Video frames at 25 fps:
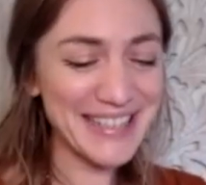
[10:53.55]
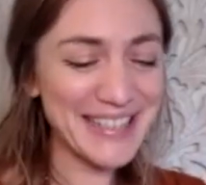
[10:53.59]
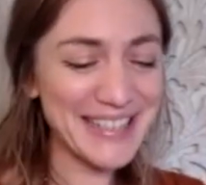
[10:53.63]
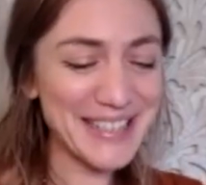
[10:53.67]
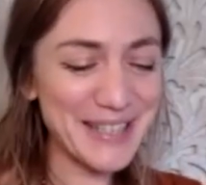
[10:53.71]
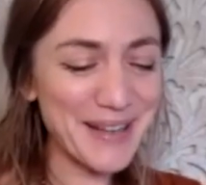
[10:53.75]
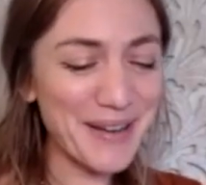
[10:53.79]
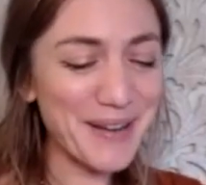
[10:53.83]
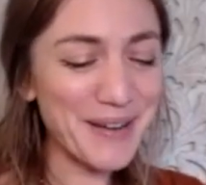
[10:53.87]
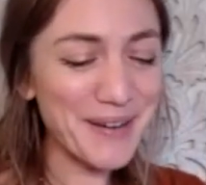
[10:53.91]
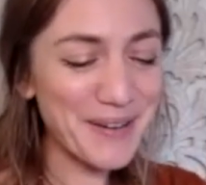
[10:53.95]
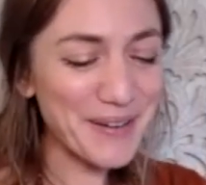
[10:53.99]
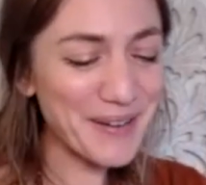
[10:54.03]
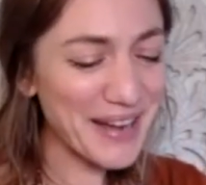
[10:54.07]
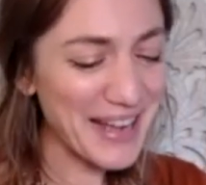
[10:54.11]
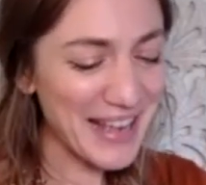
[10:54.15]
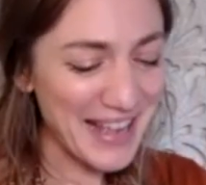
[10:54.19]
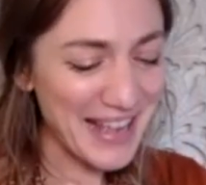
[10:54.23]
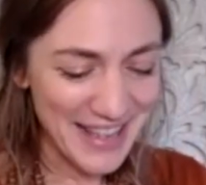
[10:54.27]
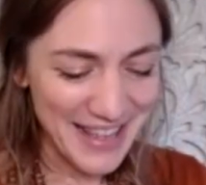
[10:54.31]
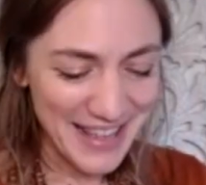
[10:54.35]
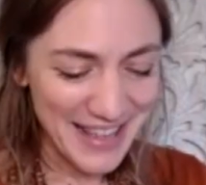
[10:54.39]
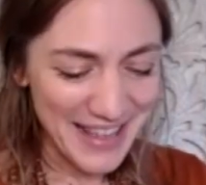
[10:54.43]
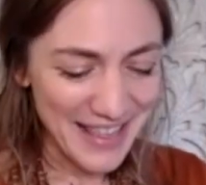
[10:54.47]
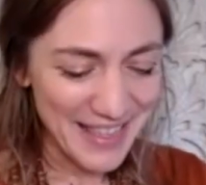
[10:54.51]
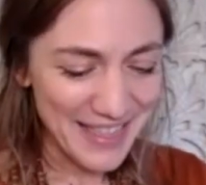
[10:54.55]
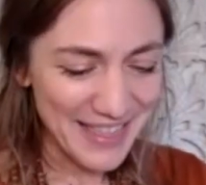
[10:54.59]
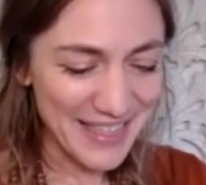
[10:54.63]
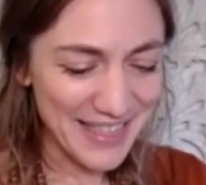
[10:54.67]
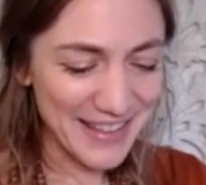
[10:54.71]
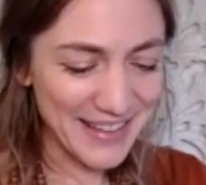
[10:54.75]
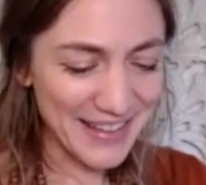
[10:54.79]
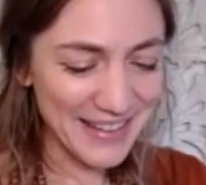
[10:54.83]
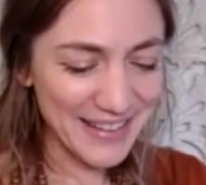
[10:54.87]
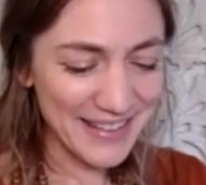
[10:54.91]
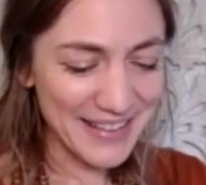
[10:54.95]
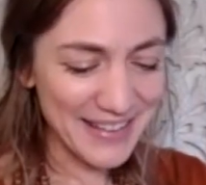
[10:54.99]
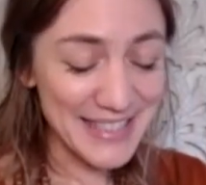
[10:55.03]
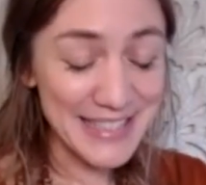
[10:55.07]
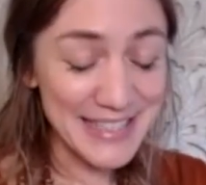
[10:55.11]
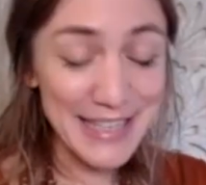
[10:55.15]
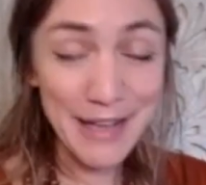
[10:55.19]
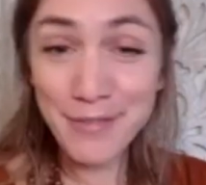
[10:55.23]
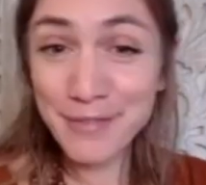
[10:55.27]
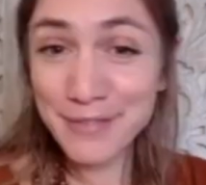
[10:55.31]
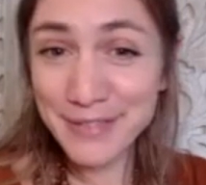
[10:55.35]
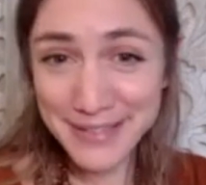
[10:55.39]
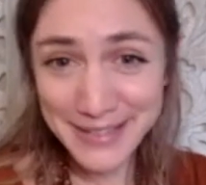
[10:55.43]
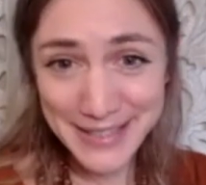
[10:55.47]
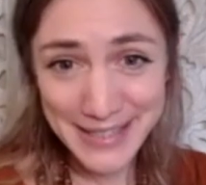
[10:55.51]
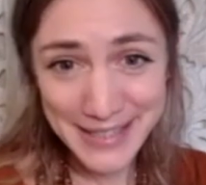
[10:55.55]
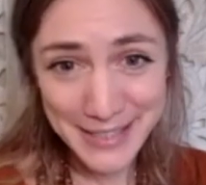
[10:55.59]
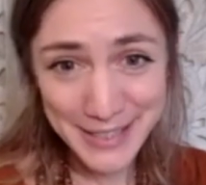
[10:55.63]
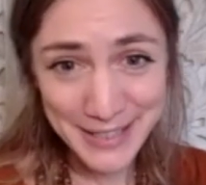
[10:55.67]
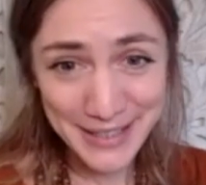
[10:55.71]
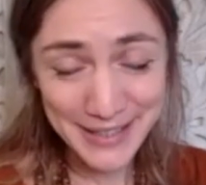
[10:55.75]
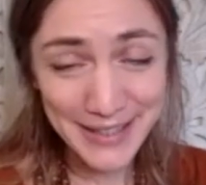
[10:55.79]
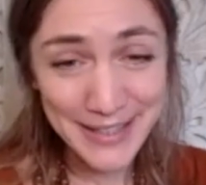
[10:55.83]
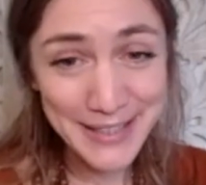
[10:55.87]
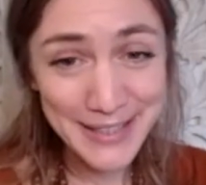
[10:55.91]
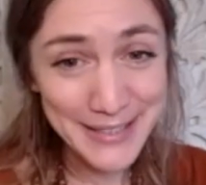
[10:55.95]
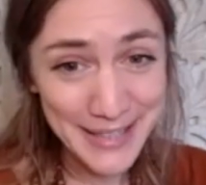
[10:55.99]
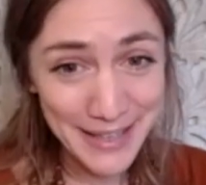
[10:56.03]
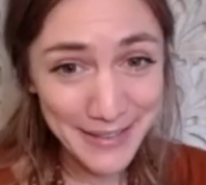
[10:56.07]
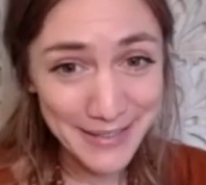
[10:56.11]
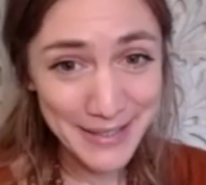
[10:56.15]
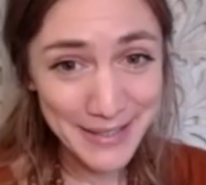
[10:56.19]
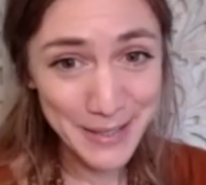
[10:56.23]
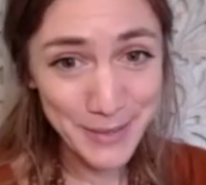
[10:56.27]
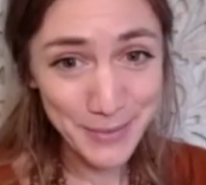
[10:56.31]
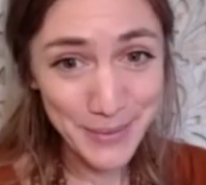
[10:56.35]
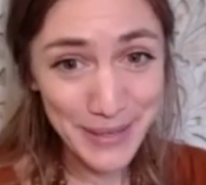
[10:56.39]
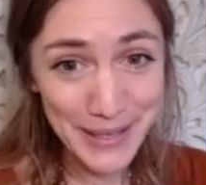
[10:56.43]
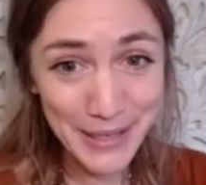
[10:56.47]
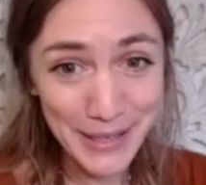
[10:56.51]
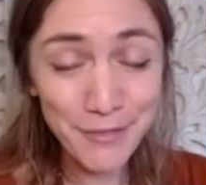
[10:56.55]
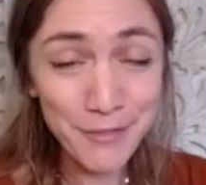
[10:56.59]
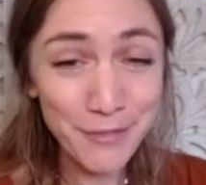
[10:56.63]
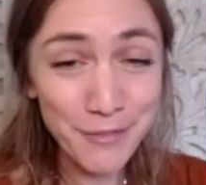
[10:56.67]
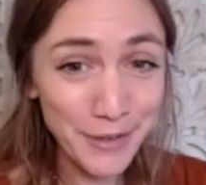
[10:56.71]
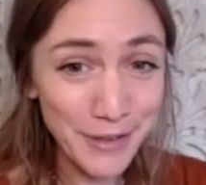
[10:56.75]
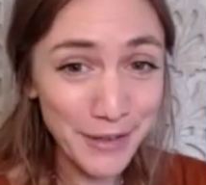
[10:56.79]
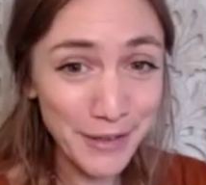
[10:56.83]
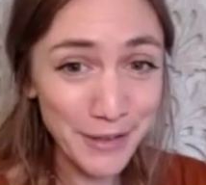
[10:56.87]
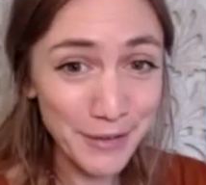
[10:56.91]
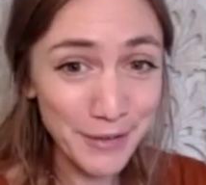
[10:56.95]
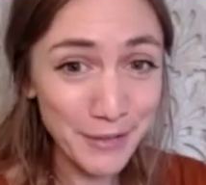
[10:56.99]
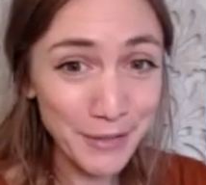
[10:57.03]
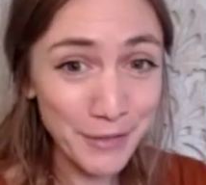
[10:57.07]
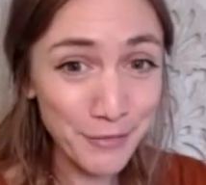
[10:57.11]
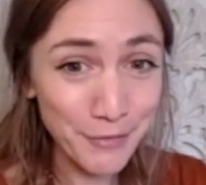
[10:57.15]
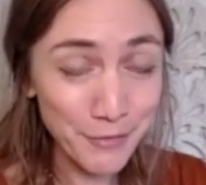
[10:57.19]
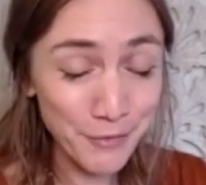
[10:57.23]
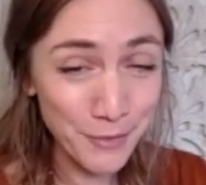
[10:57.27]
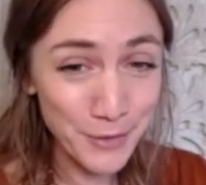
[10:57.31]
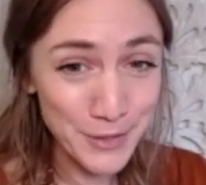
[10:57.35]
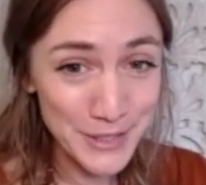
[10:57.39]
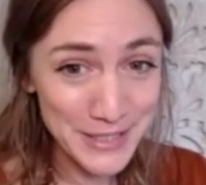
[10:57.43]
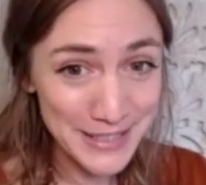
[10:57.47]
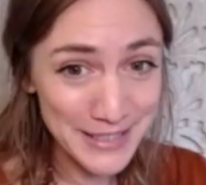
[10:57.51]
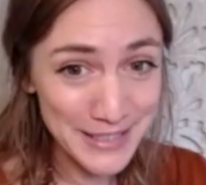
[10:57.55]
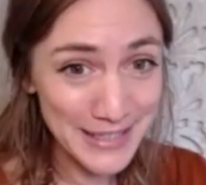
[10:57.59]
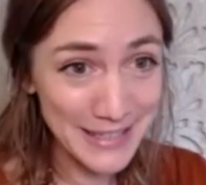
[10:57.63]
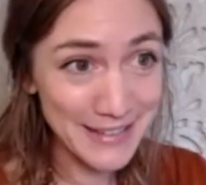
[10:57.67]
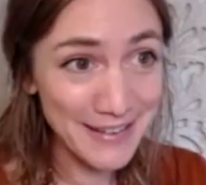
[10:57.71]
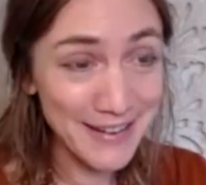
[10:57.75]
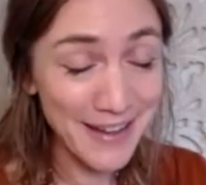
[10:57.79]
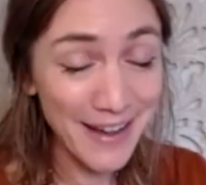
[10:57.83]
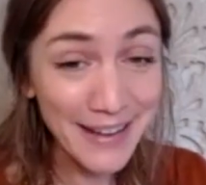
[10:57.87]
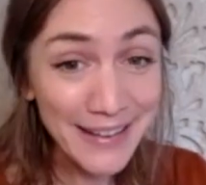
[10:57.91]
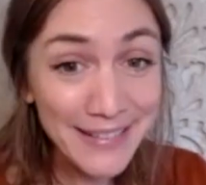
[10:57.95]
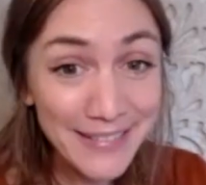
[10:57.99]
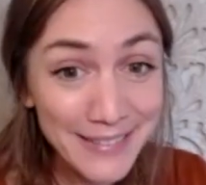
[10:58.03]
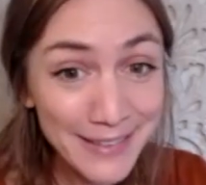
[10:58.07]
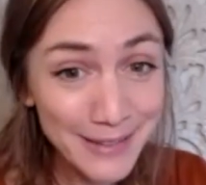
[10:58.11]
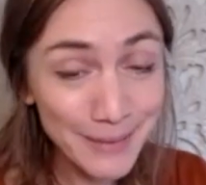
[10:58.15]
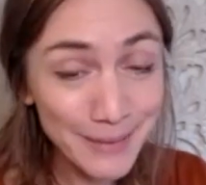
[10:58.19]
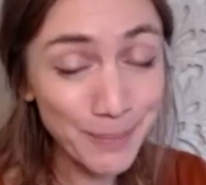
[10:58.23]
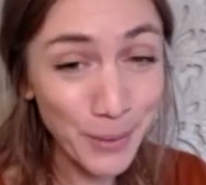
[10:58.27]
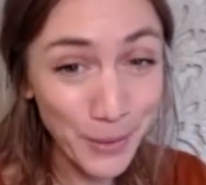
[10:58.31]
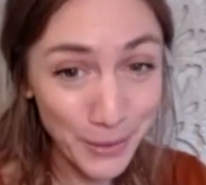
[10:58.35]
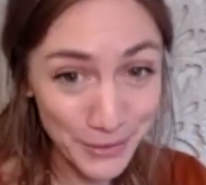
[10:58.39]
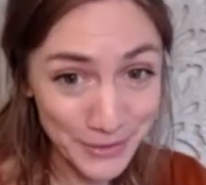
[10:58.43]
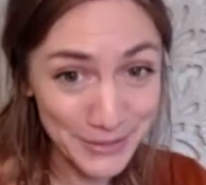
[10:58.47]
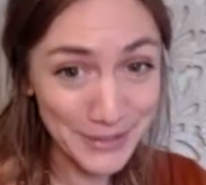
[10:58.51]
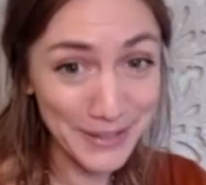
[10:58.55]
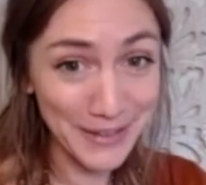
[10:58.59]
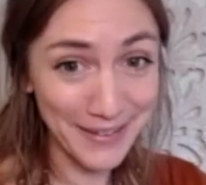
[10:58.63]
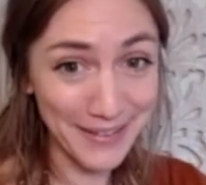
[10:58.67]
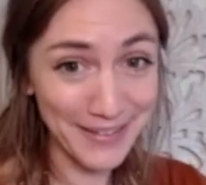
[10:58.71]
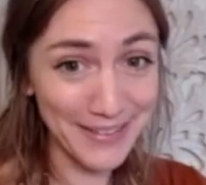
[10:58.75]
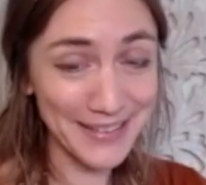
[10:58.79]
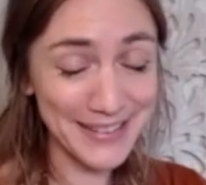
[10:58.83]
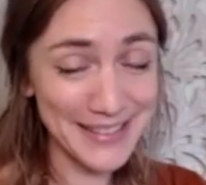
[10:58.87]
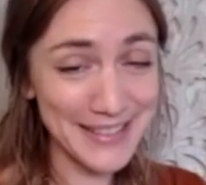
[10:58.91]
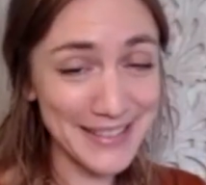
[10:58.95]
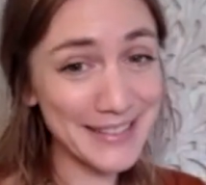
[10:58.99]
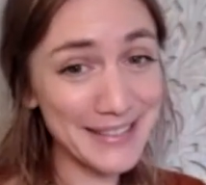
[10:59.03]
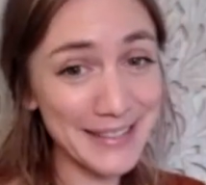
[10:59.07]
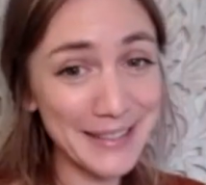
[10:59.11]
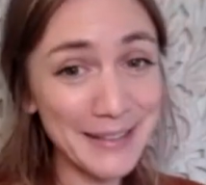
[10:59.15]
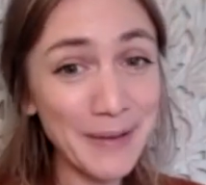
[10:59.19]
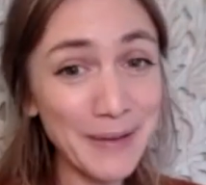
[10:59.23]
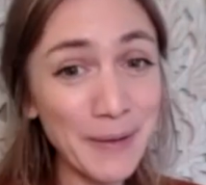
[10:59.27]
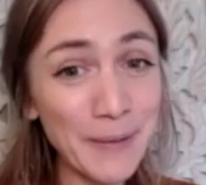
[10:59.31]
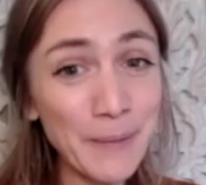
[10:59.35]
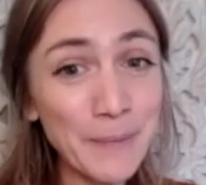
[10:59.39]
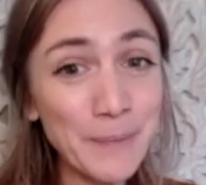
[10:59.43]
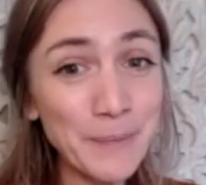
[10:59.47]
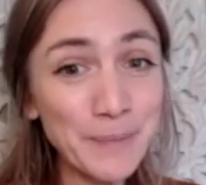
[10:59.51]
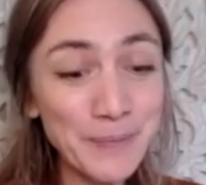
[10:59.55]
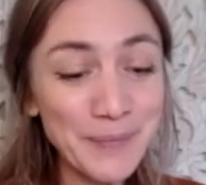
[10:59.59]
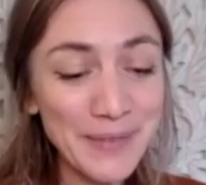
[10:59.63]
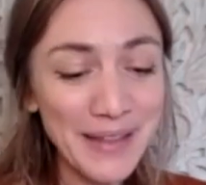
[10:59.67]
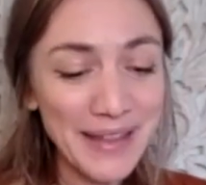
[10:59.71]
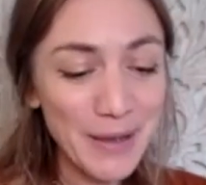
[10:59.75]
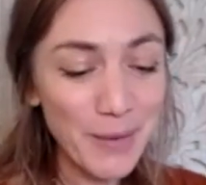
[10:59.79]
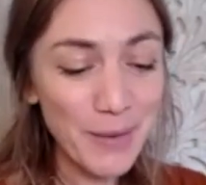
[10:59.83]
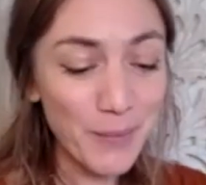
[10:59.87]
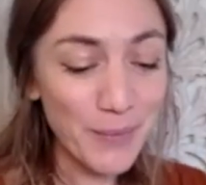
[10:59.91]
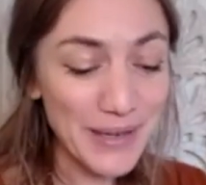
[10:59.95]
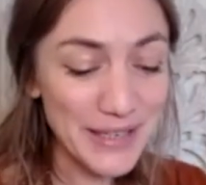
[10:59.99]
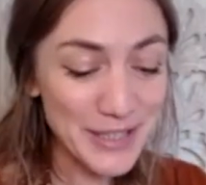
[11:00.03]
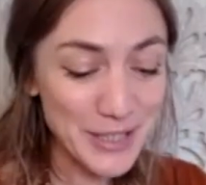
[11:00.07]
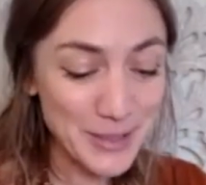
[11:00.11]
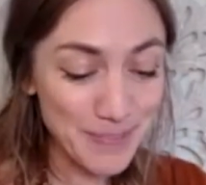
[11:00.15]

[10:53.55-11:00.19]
So the seventh teaching I share this week for the 49th podcast, which